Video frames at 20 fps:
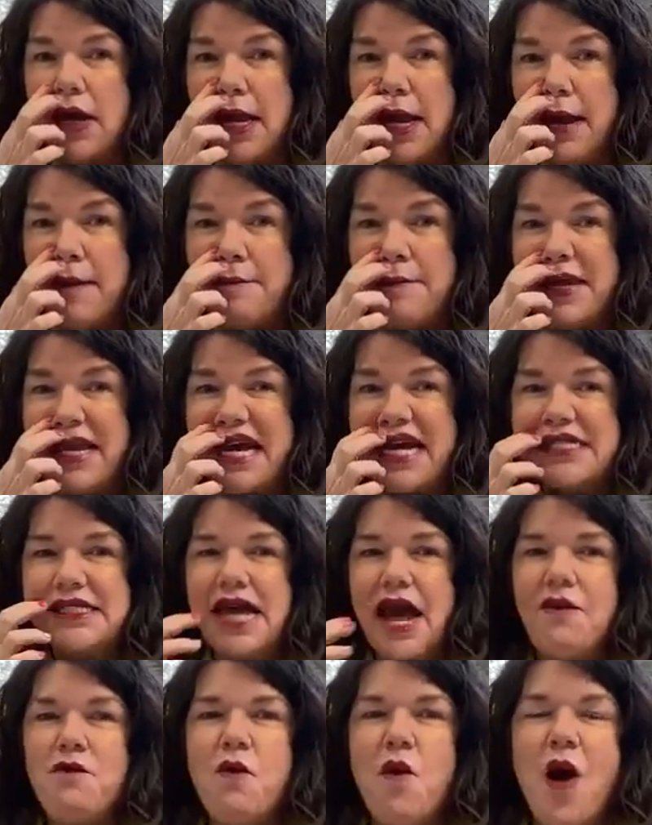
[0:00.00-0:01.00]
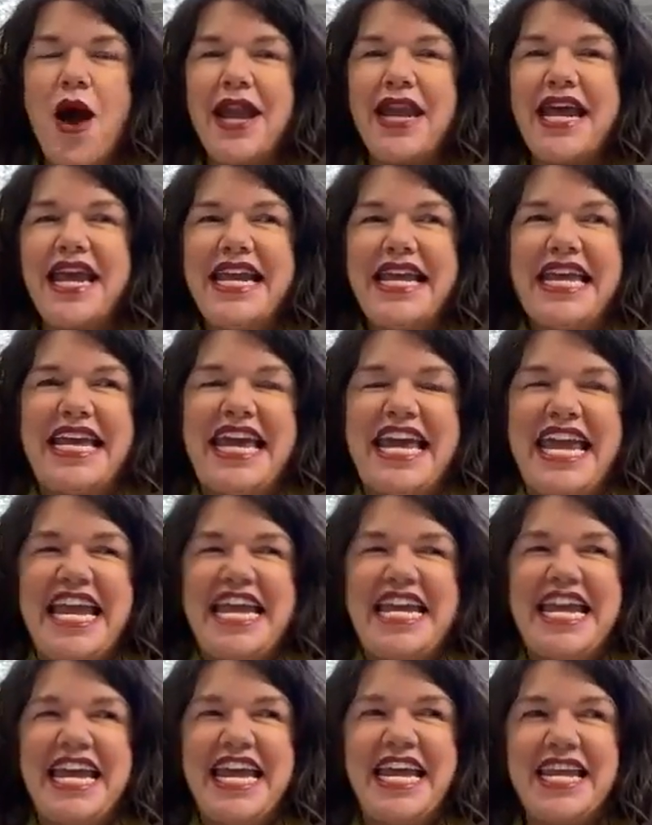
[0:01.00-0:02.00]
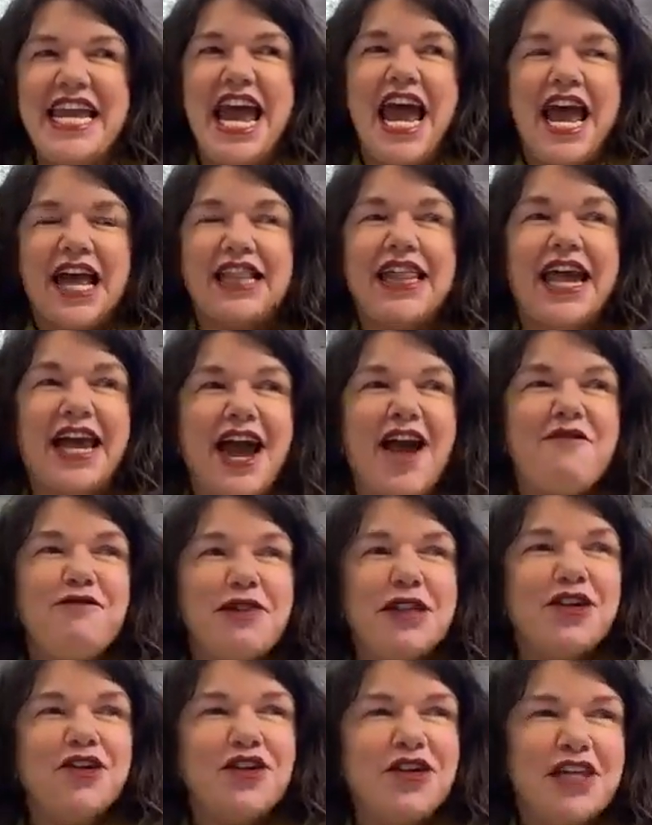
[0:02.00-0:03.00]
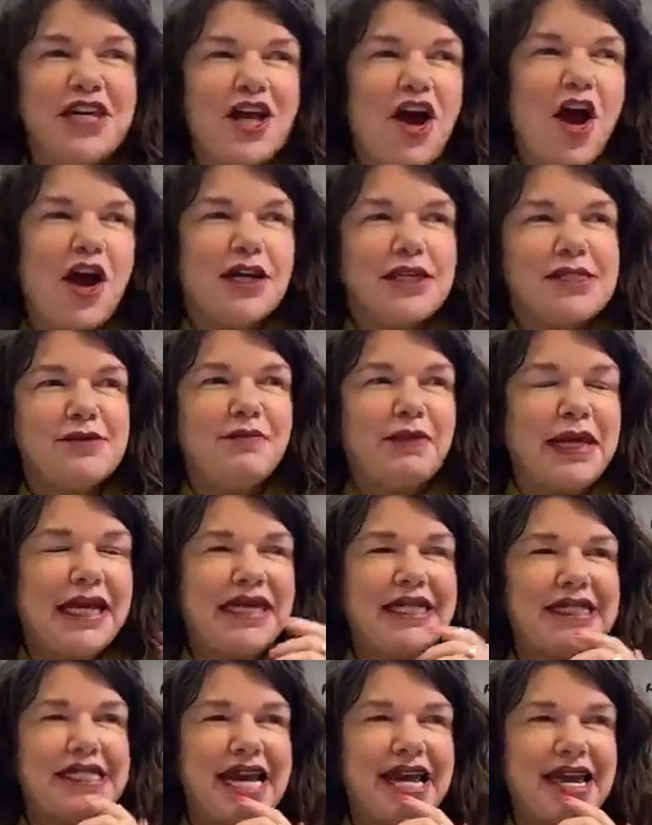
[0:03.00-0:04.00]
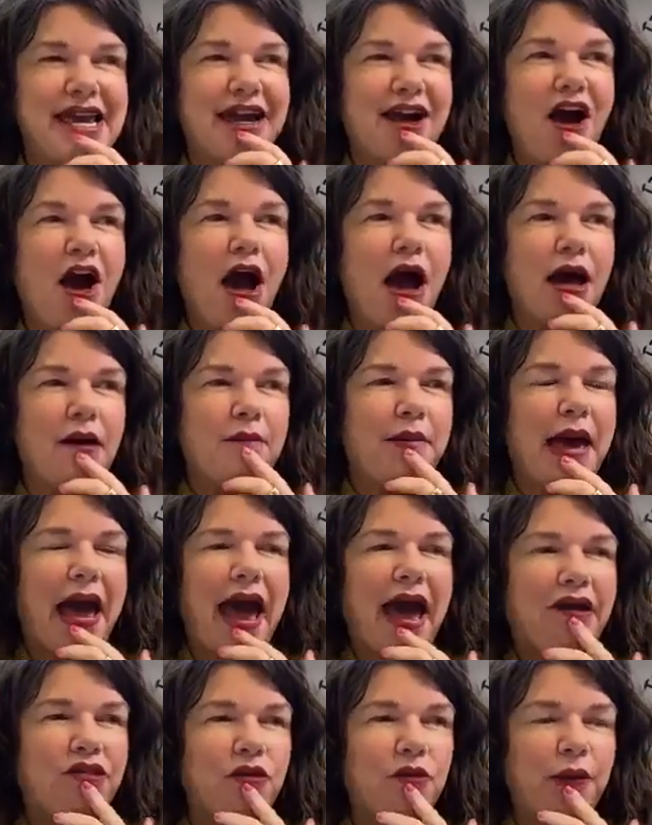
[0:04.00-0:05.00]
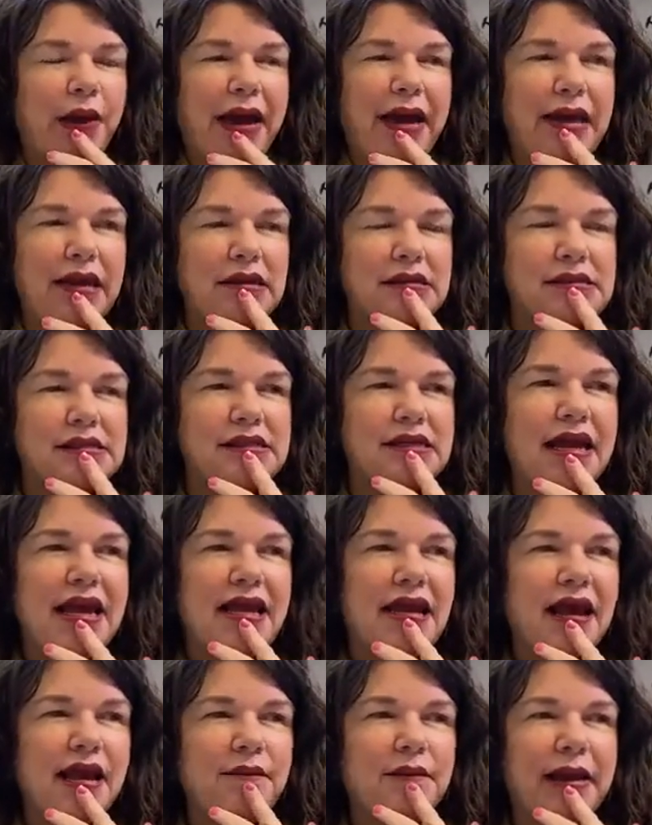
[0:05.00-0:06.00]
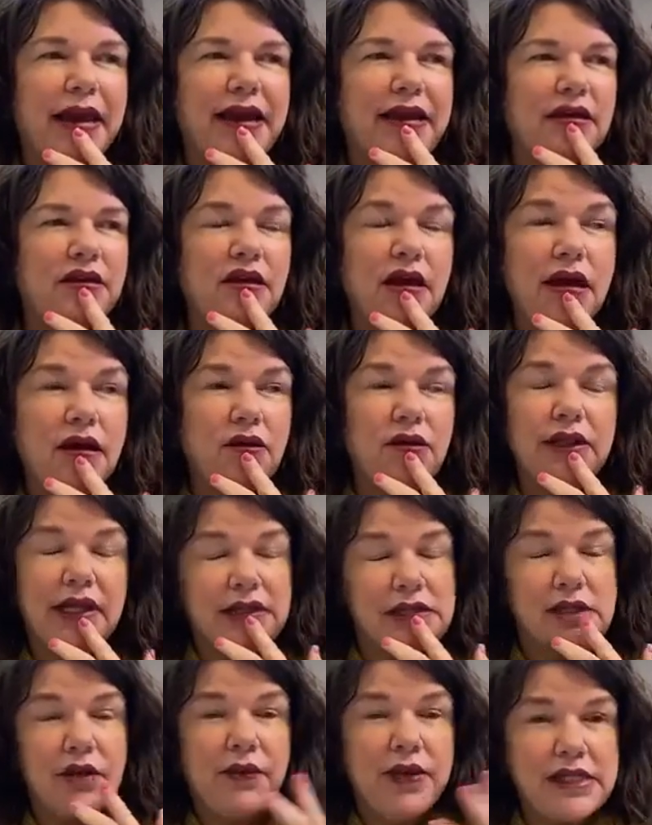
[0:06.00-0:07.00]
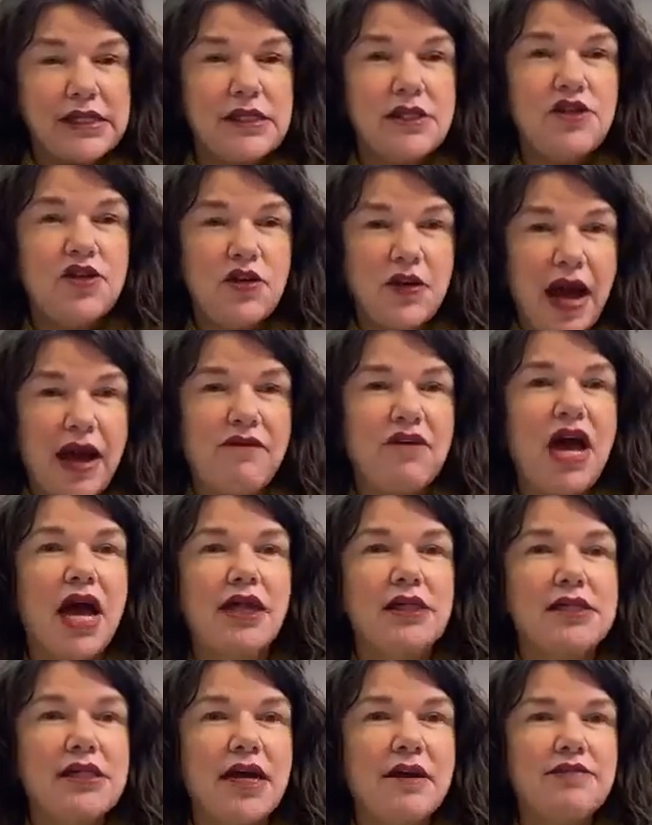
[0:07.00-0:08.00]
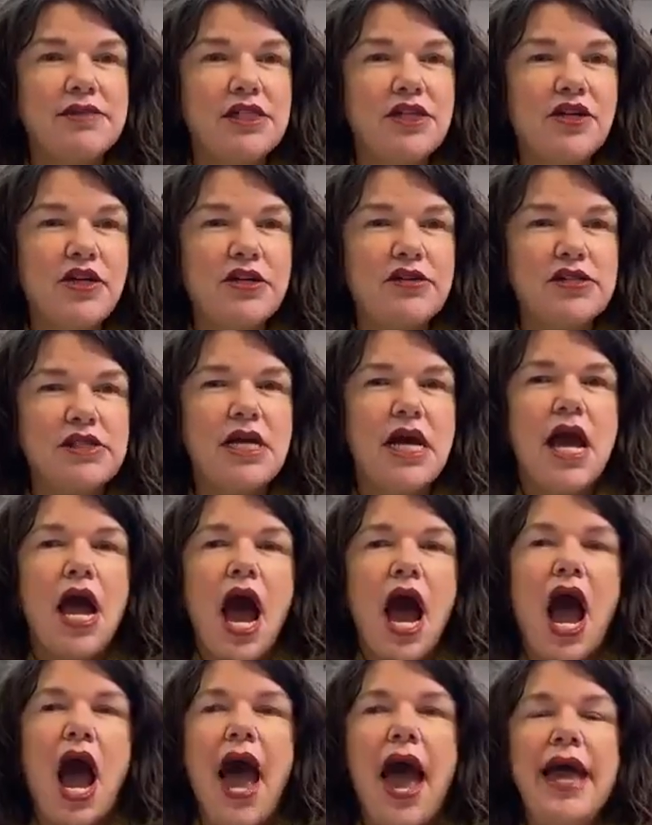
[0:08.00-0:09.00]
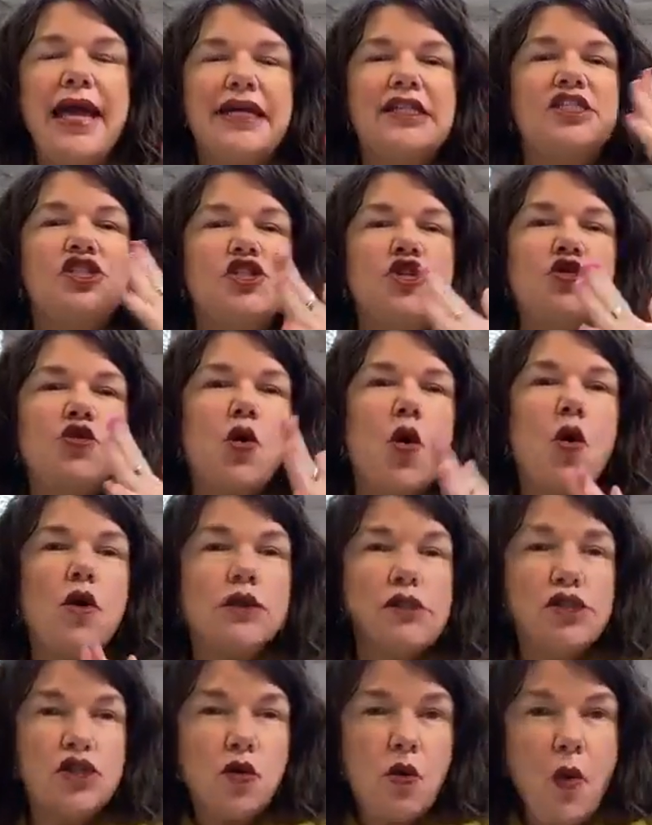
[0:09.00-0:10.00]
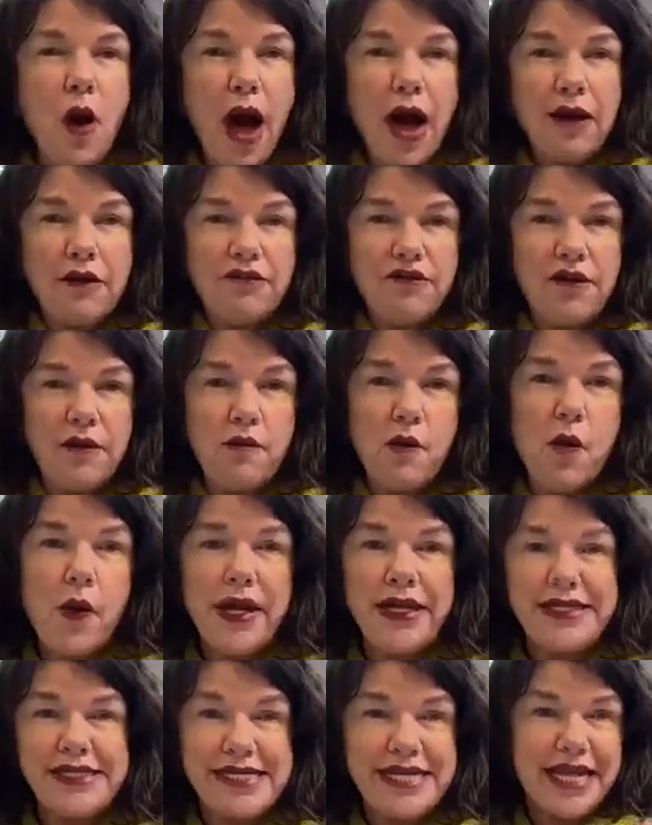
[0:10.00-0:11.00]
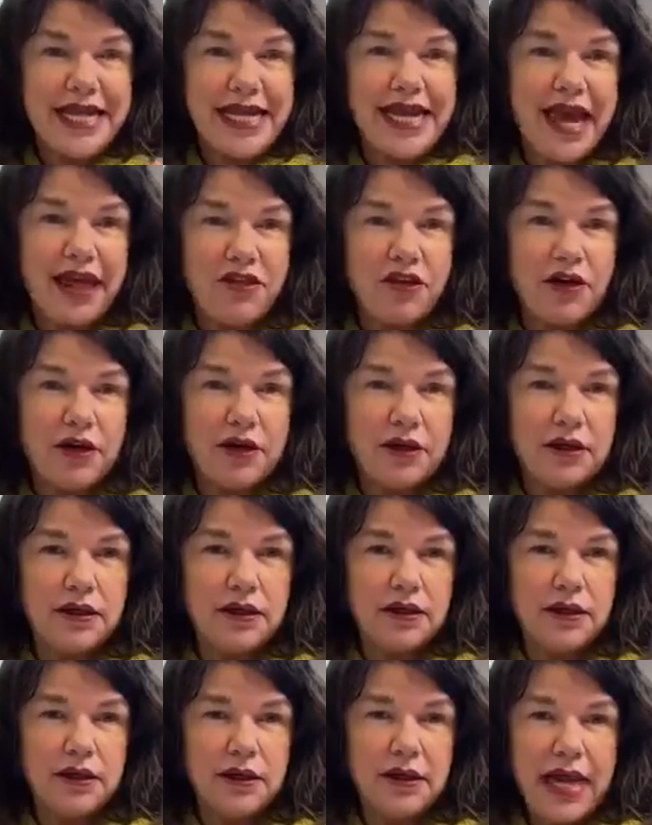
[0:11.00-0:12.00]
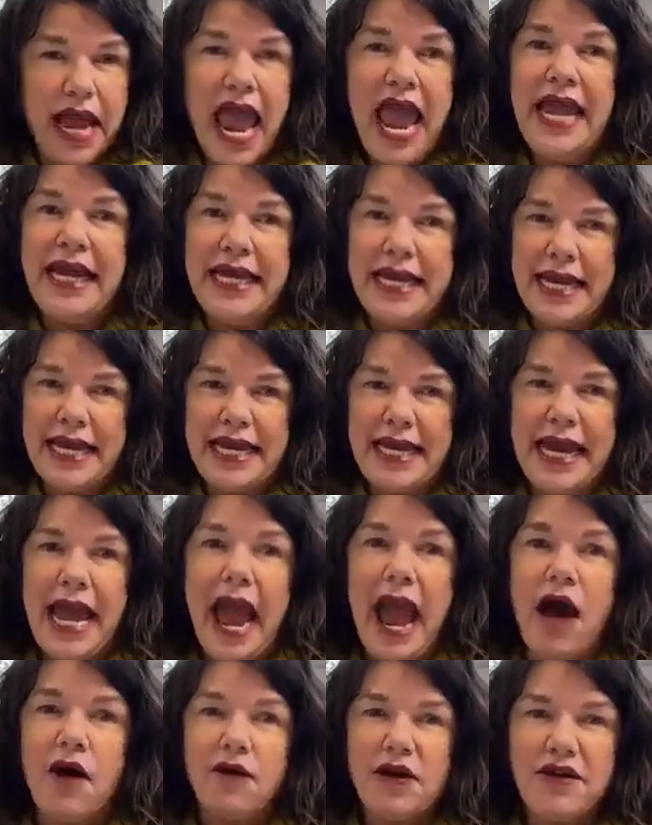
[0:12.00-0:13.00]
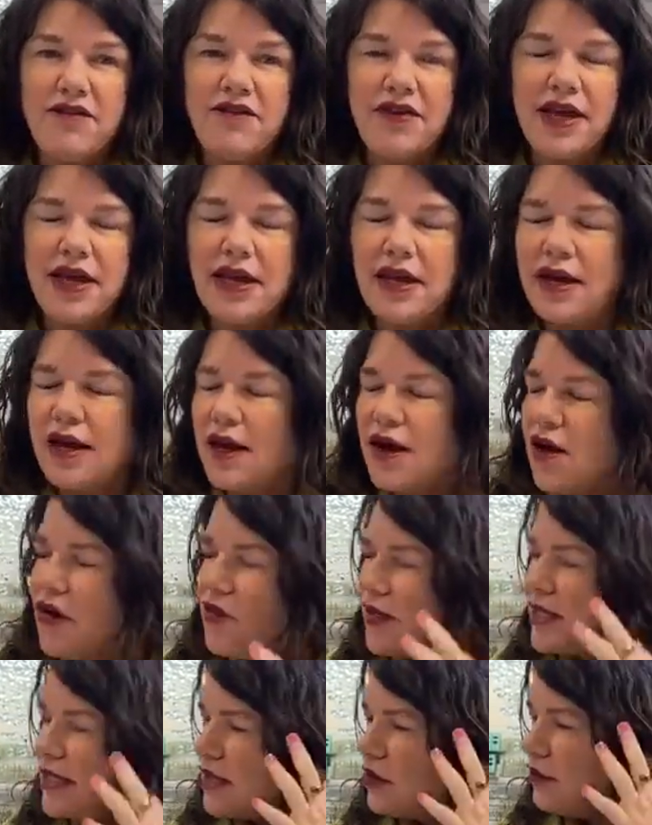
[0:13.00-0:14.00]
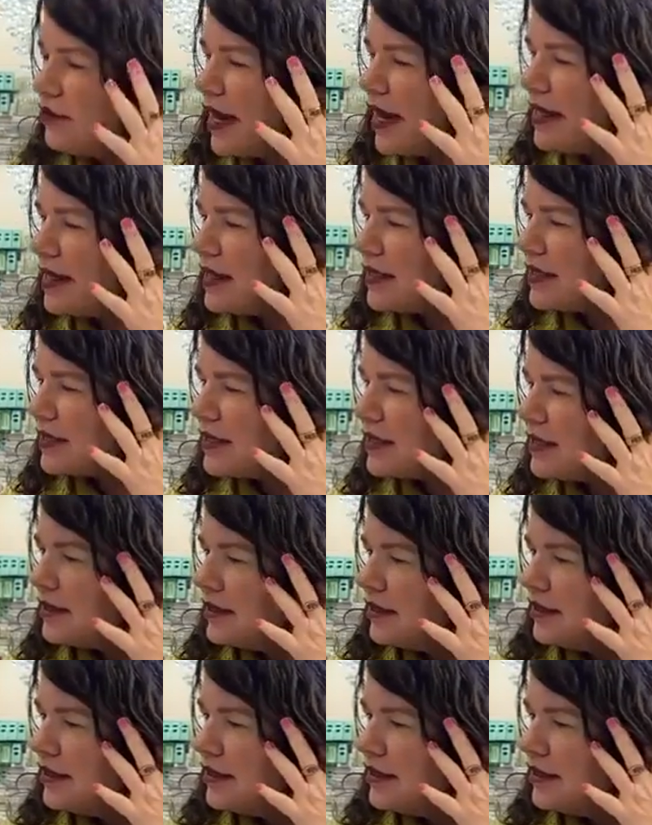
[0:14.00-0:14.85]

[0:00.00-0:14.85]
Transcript: Because, the getting in and out. Heated. Like, I've literally contemplated taking a hot bath, right? And I'm like, no, that's a waste. You have a hot tub to use. I, it's too cold to walk from one to the other and getting out of it, oh, it's horrendous.